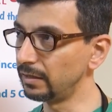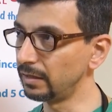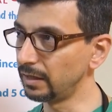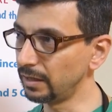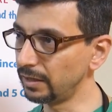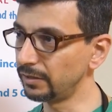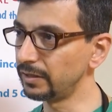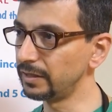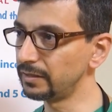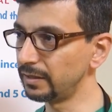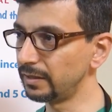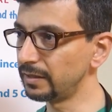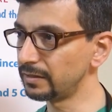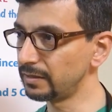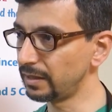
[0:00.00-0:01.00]
higher
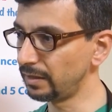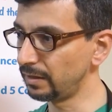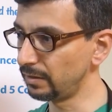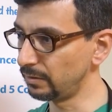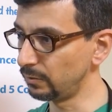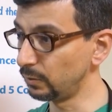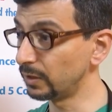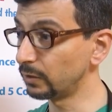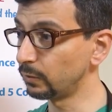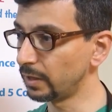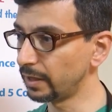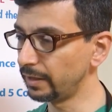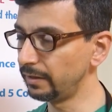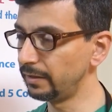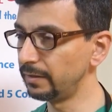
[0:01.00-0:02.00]
incidence than the
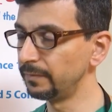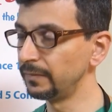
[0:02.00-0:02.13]
worldwide.